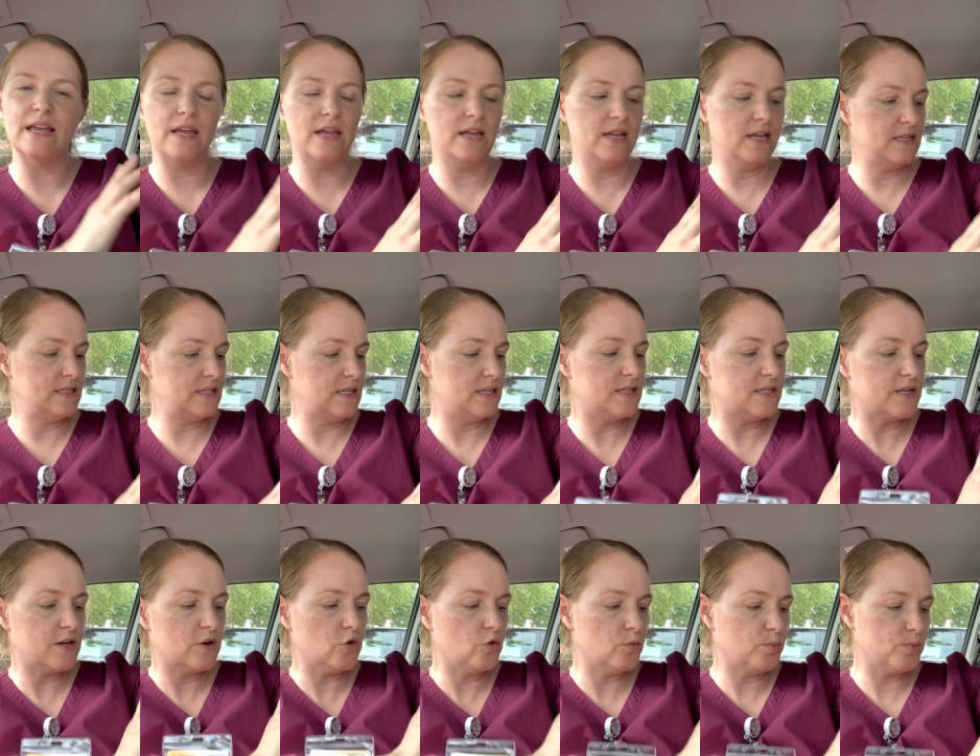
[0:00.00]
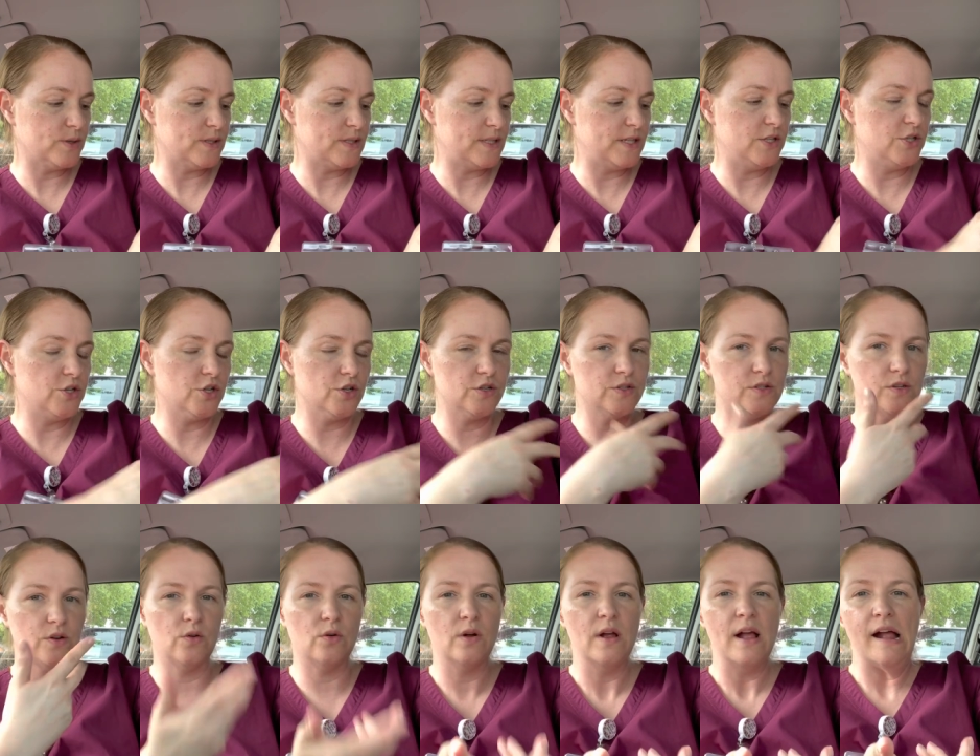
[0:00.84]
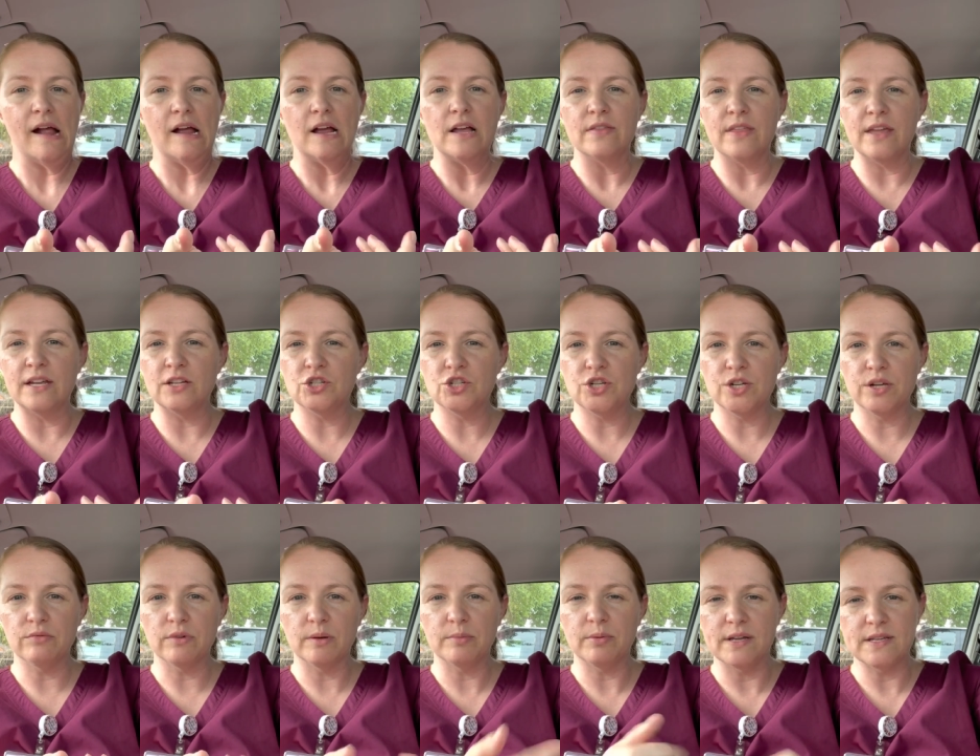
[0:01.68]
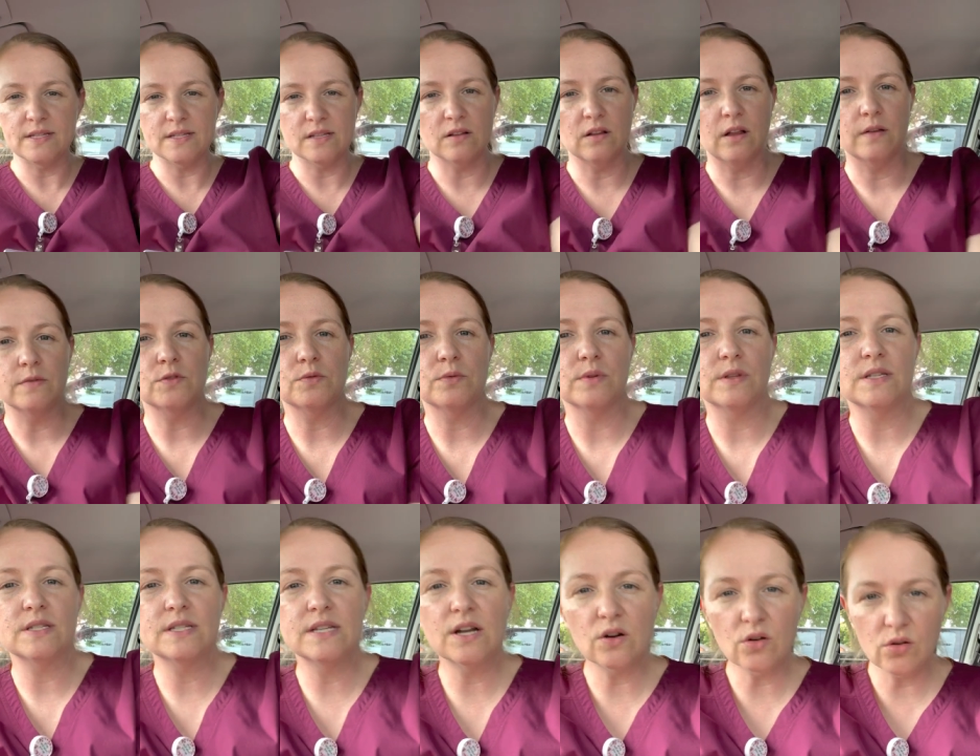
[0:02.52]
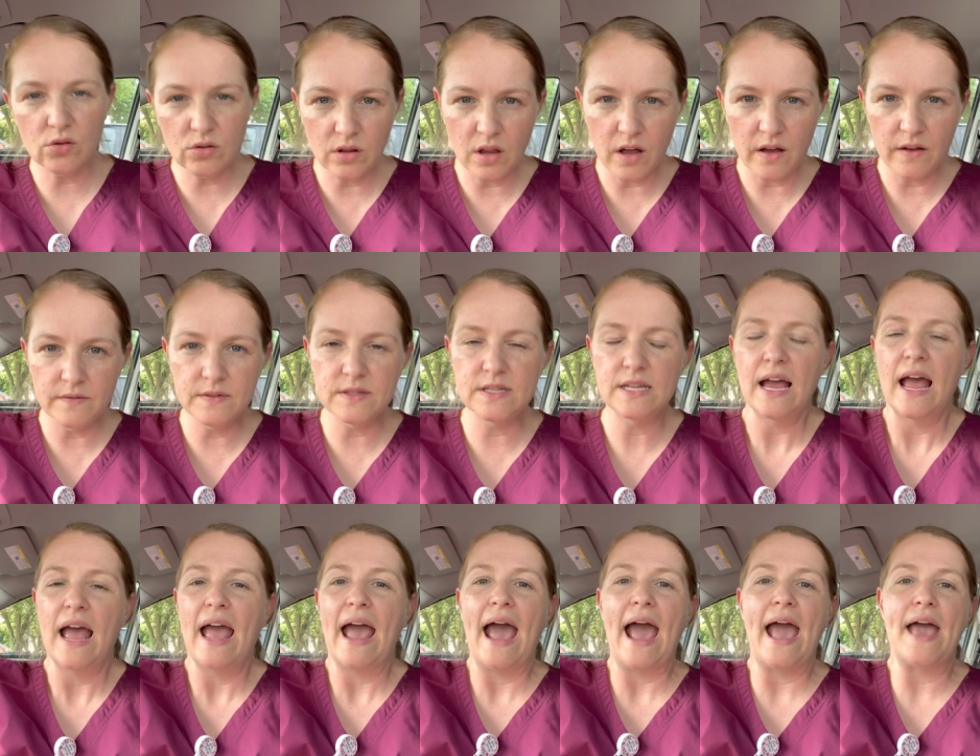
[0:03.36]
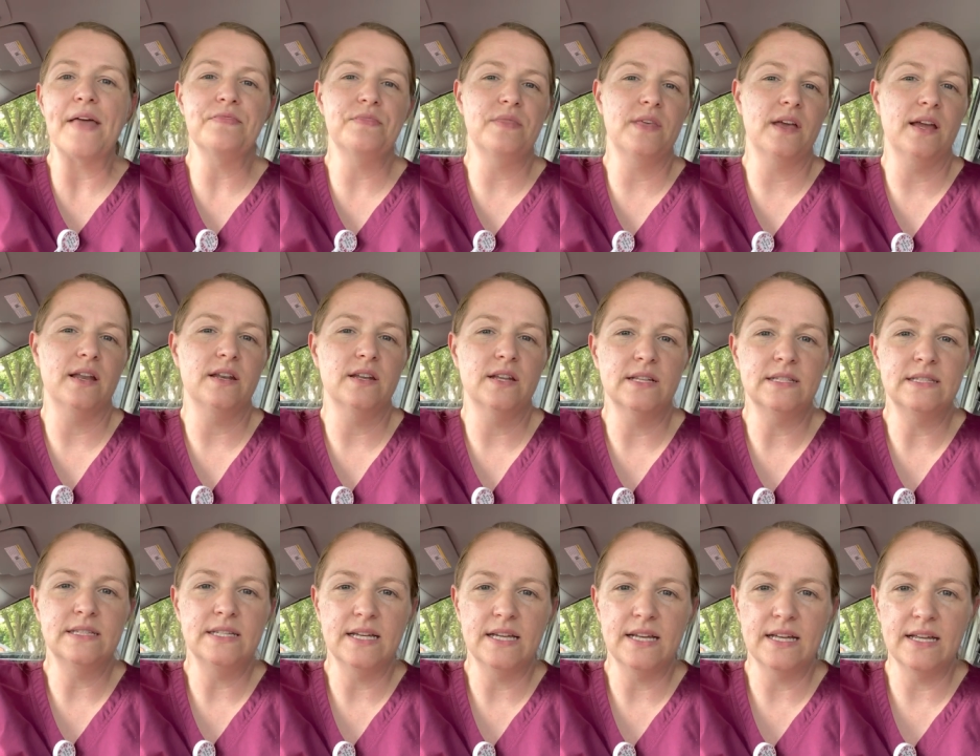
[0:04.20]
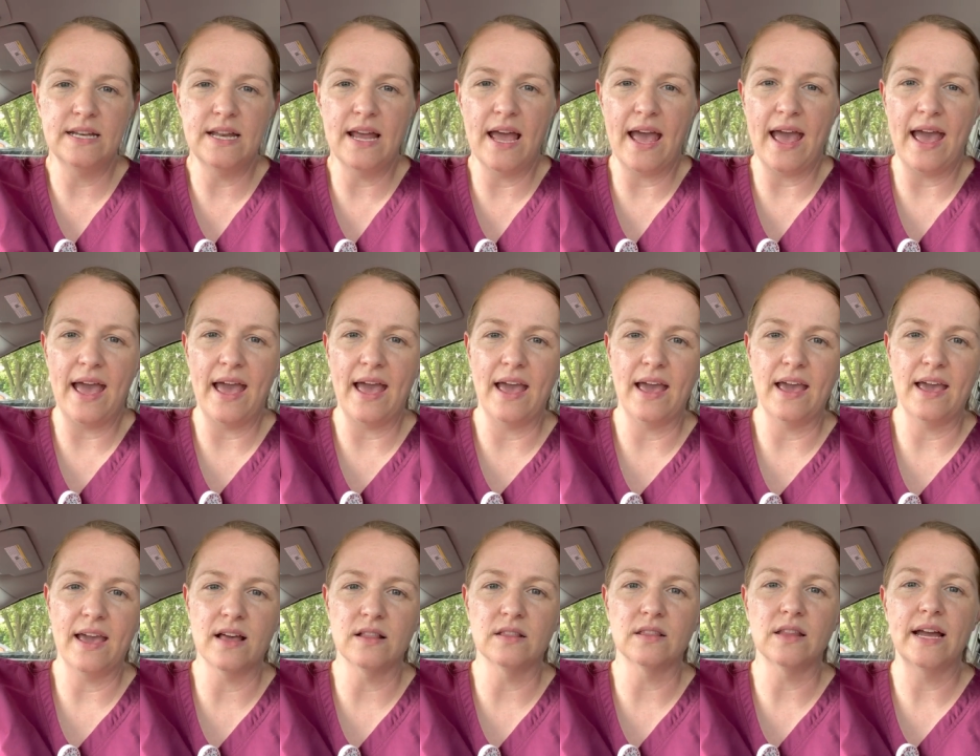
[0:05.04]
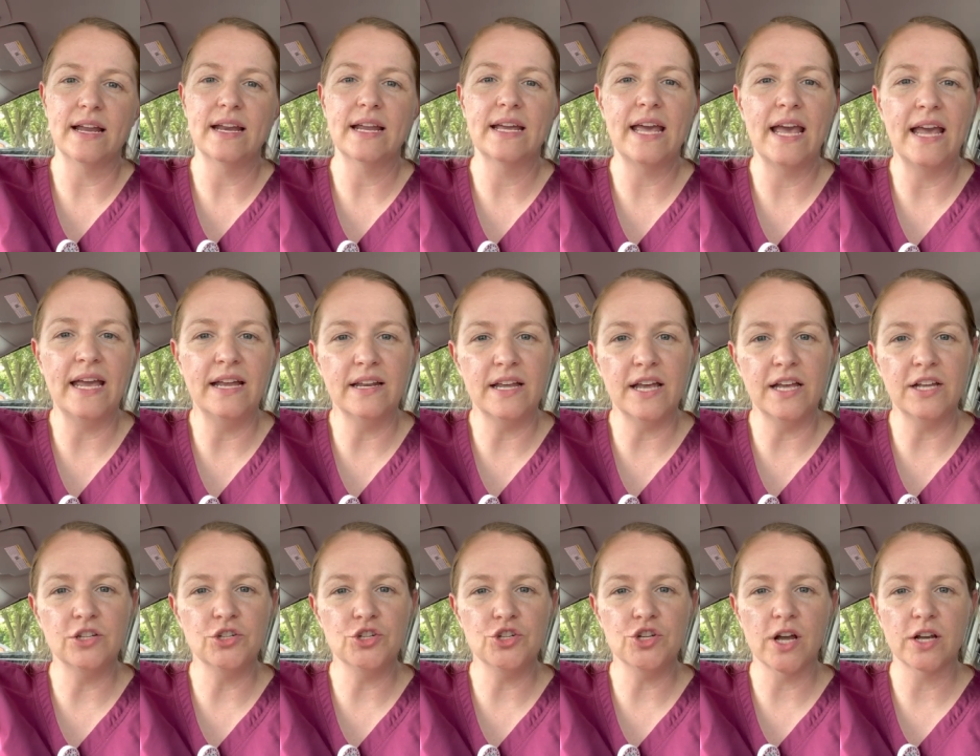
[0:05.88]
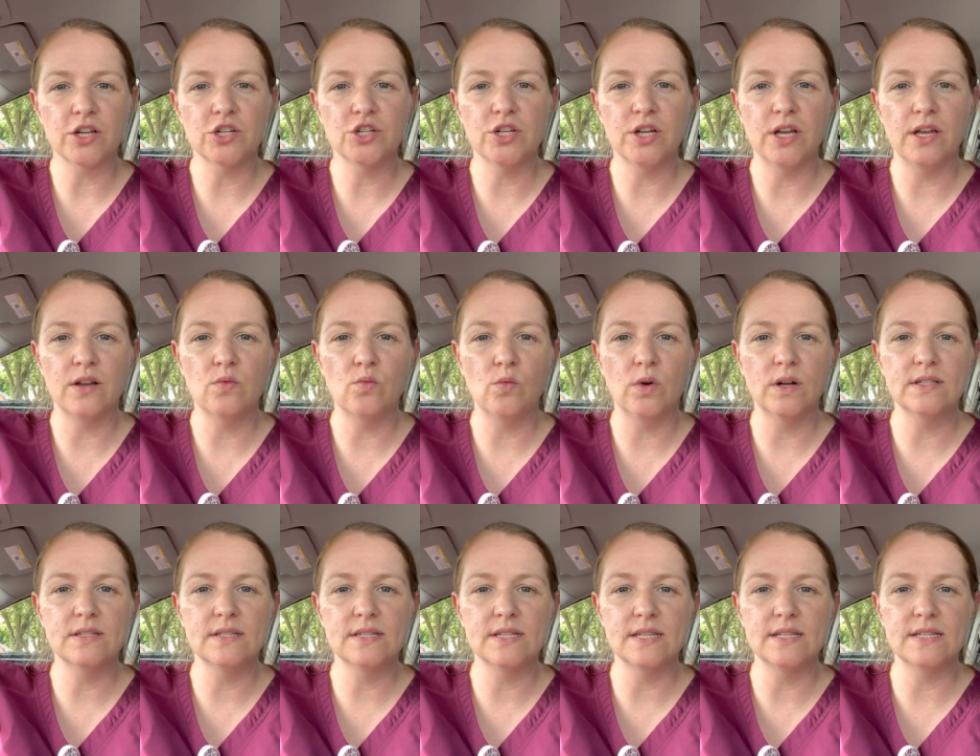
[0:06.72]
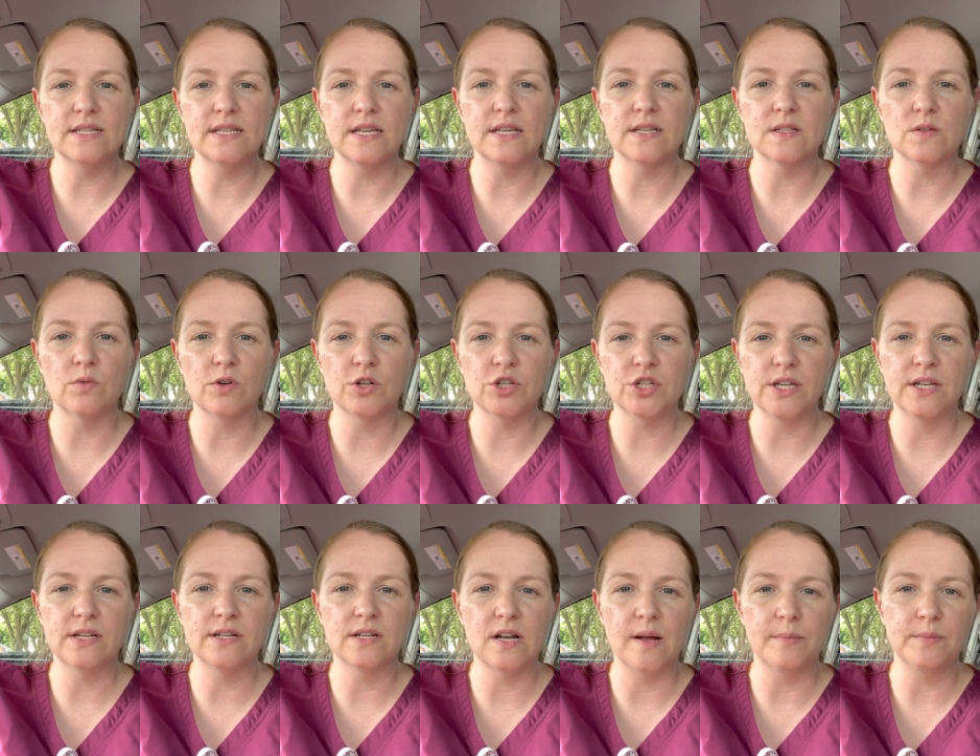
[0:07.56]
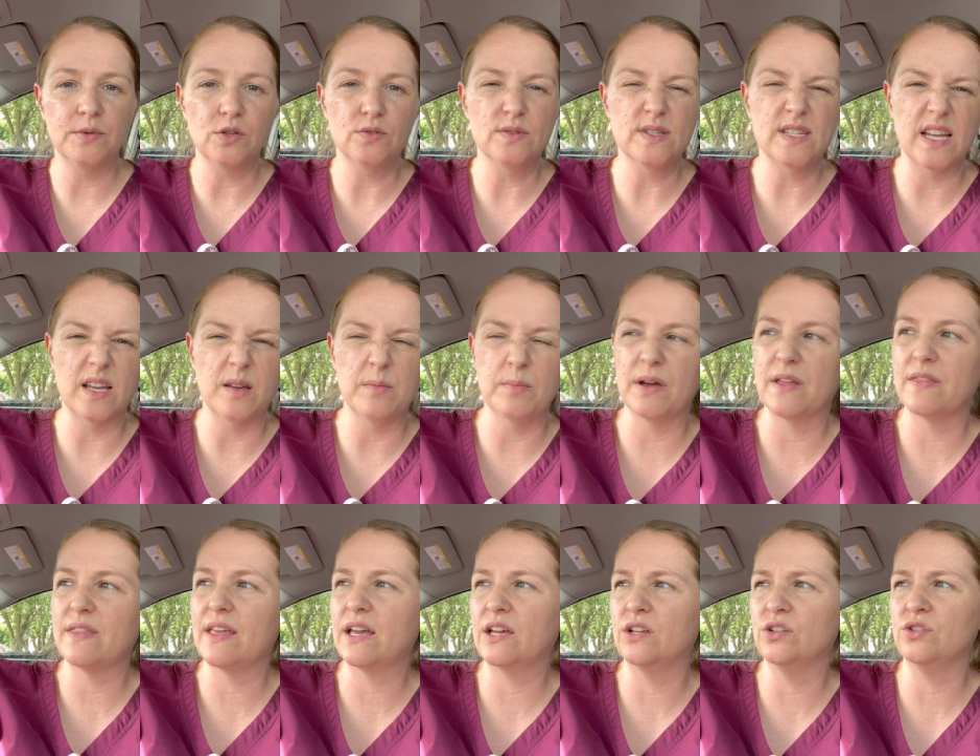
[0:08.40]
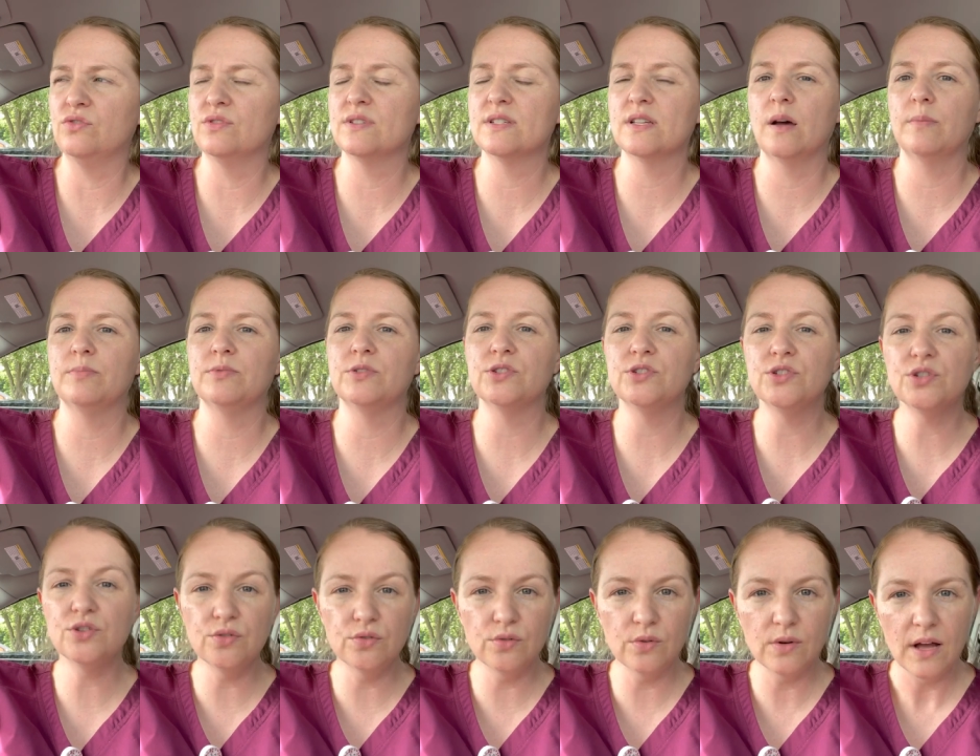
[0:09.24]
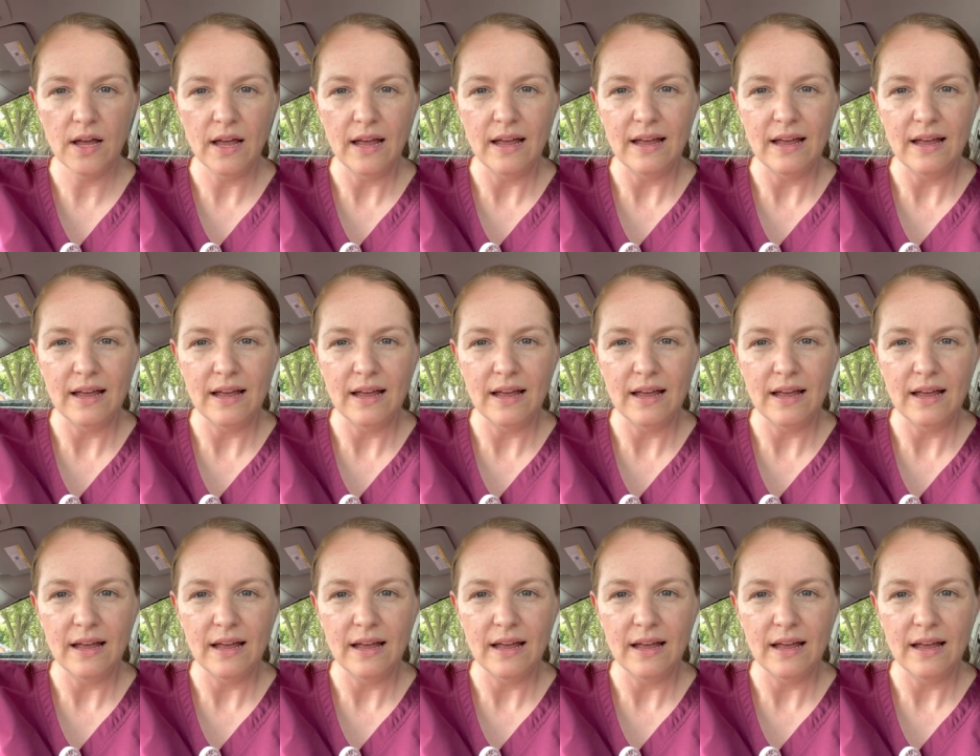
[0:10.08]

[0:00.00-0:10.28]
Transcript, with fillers: It is a sterile procedure, so then she replaced the gloves with sterile gloves, and then did a lidocaine injection. One cc is what she ended up using, but they can use up to two